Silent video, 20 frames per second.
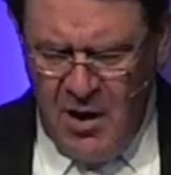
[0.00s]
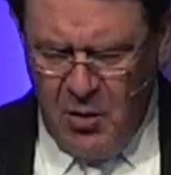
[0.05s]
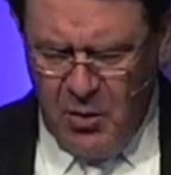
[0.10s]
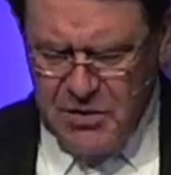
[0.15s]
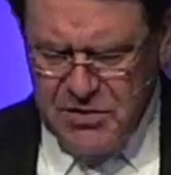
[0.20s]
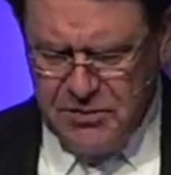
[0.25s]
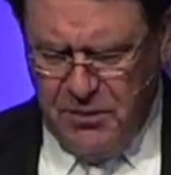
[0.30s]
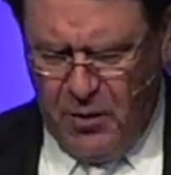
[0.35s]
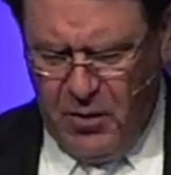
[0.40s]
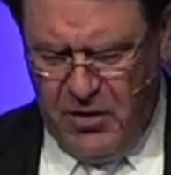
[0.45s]

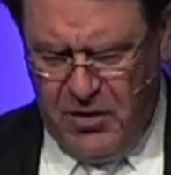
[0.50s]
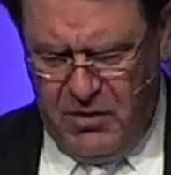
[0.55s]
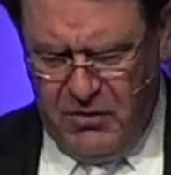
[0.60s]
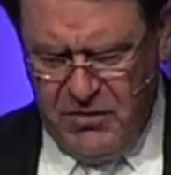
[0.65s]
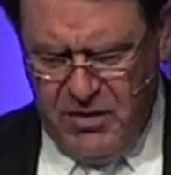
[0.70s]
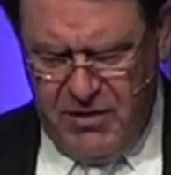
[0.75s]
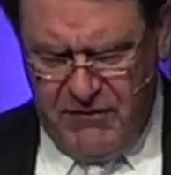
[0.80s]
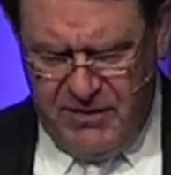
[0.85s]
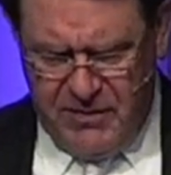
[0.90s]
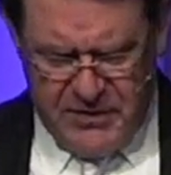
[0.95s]
was born
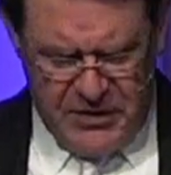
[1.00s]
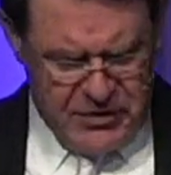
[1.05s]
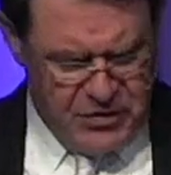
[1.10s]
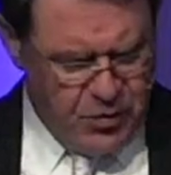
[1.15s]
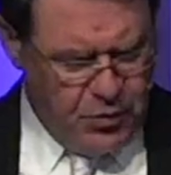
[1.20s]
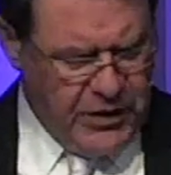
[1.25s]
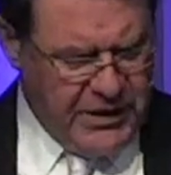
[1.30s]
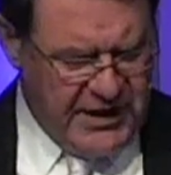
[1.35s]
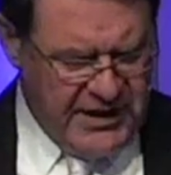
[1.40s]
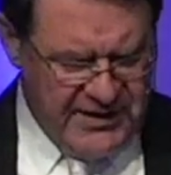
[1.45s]
on November the
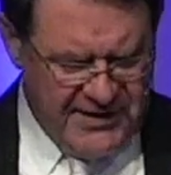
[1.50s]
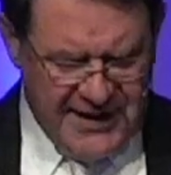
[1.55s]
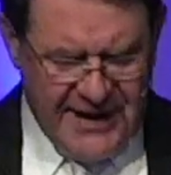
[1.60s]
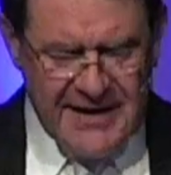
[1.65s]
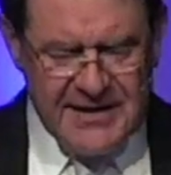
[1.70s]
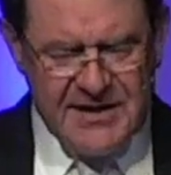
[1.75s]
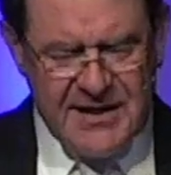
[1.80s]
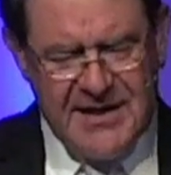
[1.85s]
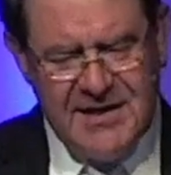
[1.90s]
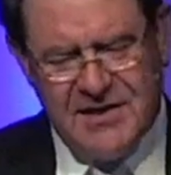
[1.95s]
20th,
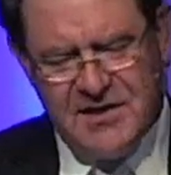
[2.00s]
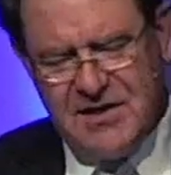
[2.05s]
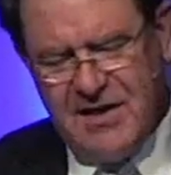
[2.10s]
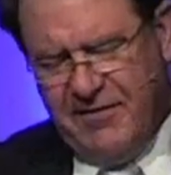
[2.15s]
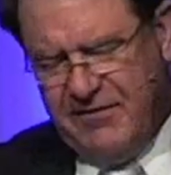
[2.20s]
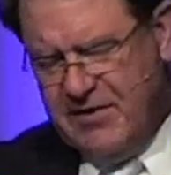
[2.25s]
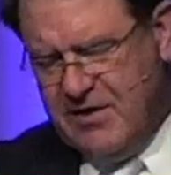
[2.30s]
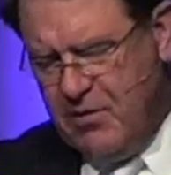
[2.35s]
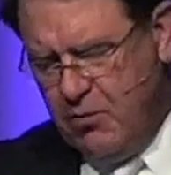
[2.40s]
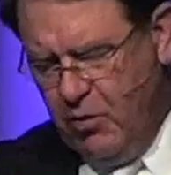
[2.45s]

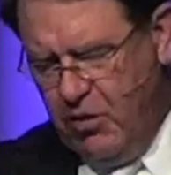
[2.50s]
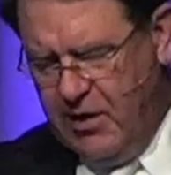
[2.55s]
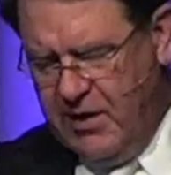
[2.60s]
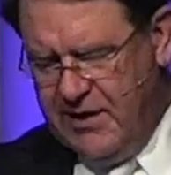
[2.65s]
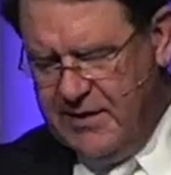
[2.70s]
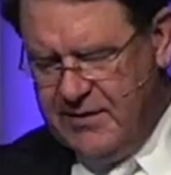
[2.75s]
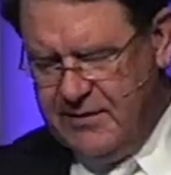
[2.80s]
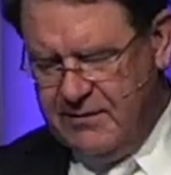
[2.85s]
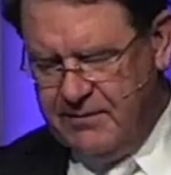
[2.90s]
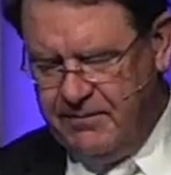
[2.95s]

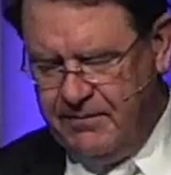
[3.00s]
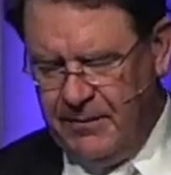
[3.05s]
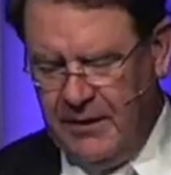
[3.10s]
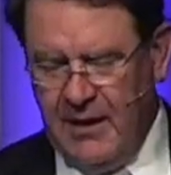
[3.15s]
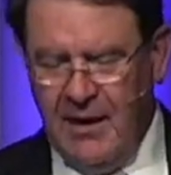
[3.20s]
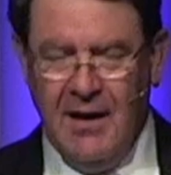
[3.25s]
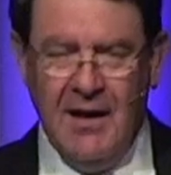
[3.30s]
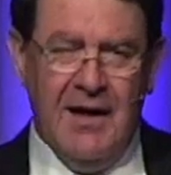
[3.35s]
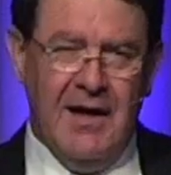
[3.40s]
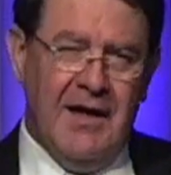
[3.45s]
1871.
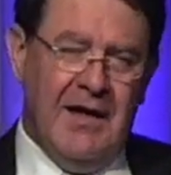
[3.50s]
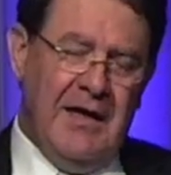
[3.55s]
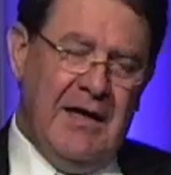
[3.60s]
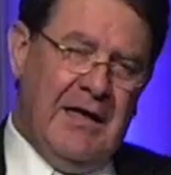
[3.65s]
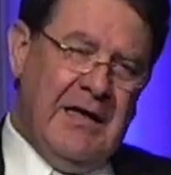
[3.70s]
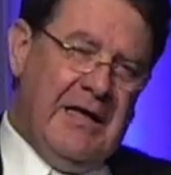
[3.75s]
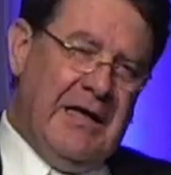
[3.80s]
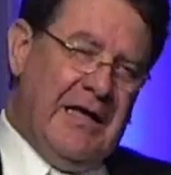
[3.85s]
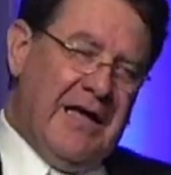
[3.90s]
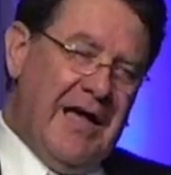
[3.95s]

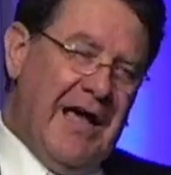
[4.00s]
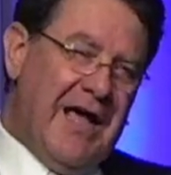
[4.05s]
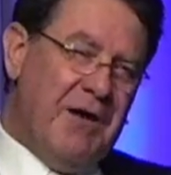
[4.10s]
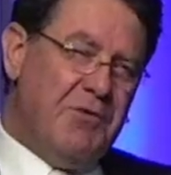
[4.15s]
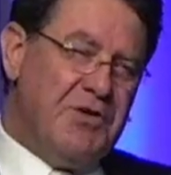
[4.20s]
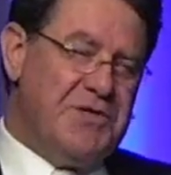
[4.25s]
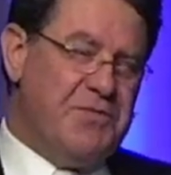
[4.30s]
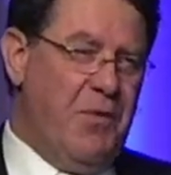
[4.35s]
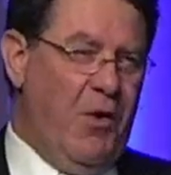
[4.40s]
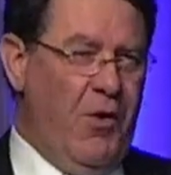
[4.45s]
He
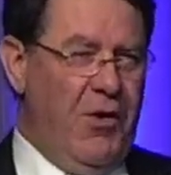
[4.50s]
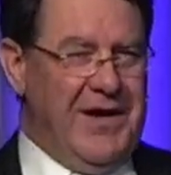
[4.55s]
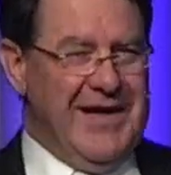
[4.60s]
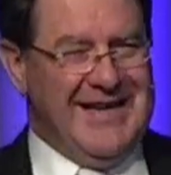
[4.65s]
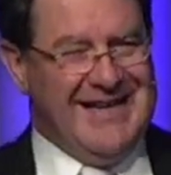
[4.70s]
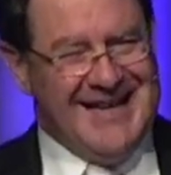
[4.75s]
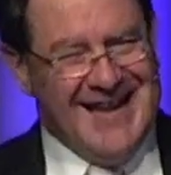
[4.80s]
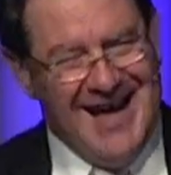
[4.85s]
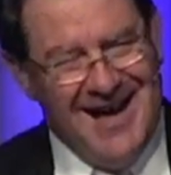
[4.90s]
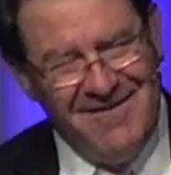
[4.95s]
was born
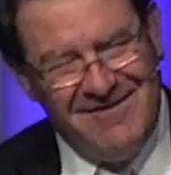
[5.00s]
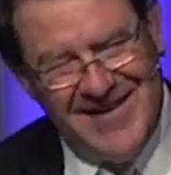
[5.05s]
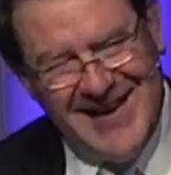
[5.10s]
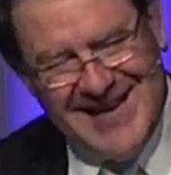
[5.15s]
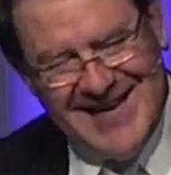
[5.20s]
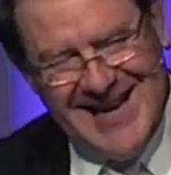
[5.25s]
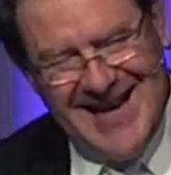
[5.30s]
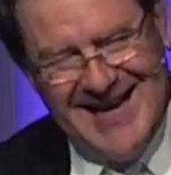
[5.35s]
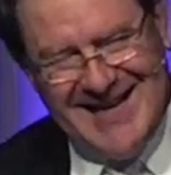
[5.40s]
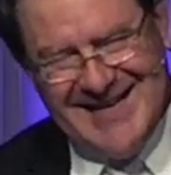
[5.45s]
in
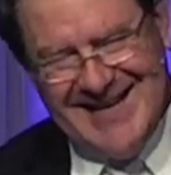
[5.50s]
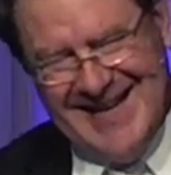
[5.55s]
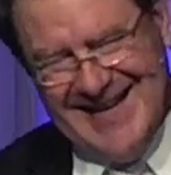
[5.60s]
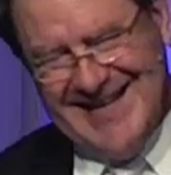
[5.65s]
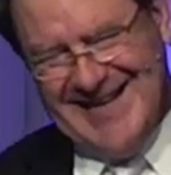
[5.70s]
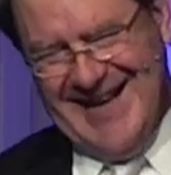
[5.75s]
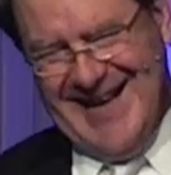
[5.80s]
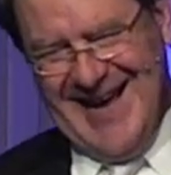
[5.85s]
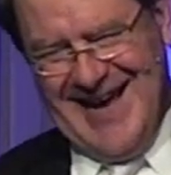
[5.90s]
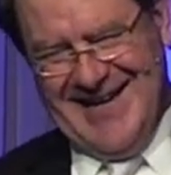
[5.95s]
Lafayette,
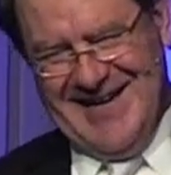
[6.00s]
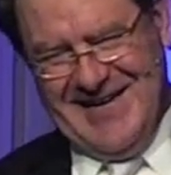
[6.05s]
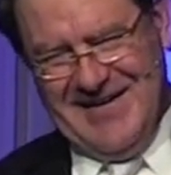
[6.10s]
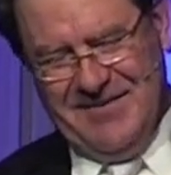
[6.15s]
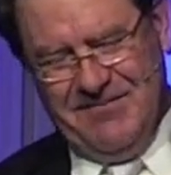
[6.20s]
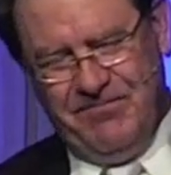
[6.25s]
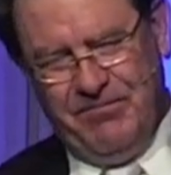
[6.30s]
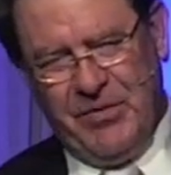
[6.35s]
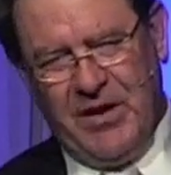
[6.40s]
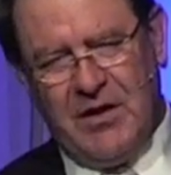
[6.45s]

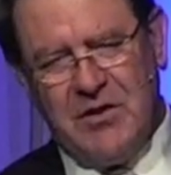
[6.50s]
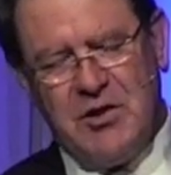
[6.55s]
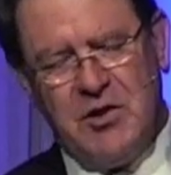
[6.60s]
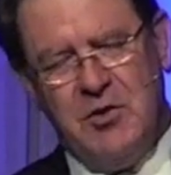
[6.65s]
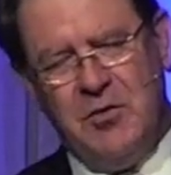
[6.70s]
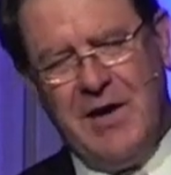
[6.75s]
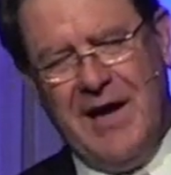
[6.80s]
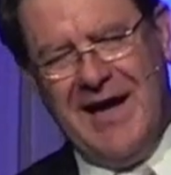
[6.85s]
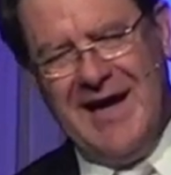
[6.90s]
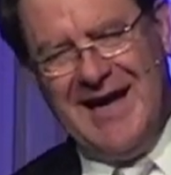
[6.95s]
Indiana,
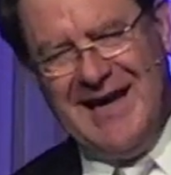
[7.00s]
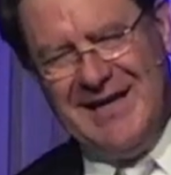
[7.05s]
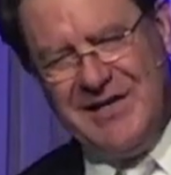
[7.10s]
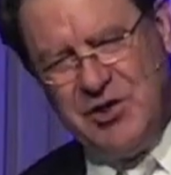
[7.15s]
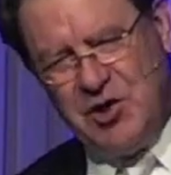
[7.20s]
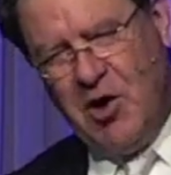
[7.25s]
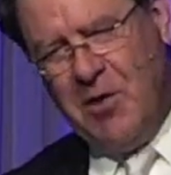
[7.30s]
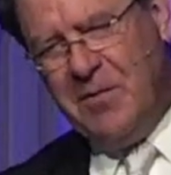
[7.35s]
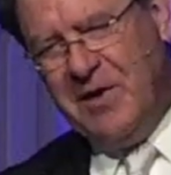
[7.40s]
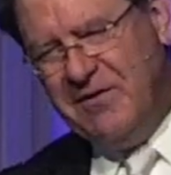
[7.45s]
to a
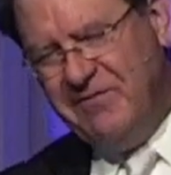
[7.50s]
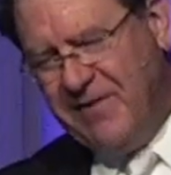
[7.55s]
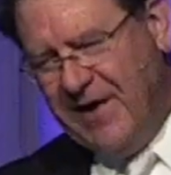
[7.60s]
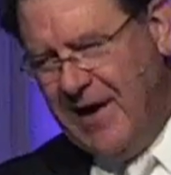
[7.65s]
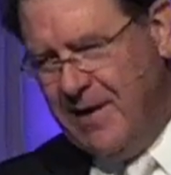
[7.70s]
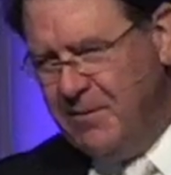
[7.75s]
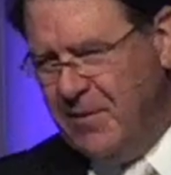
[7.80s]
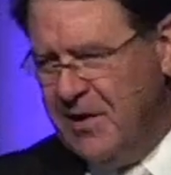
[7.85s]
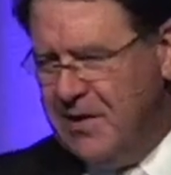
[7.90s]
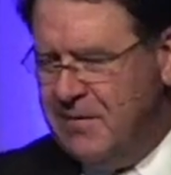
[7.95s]
German
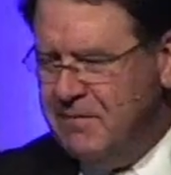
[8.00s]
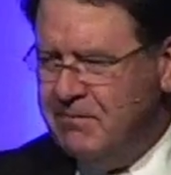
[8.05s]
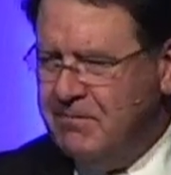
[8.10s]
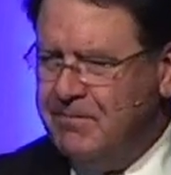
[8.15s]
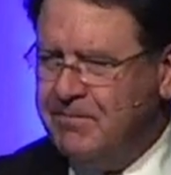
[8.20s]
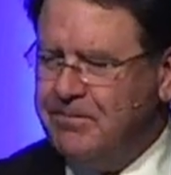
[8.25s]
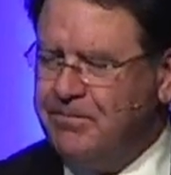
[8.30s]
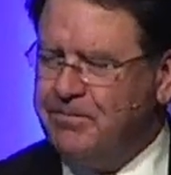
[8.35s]
family.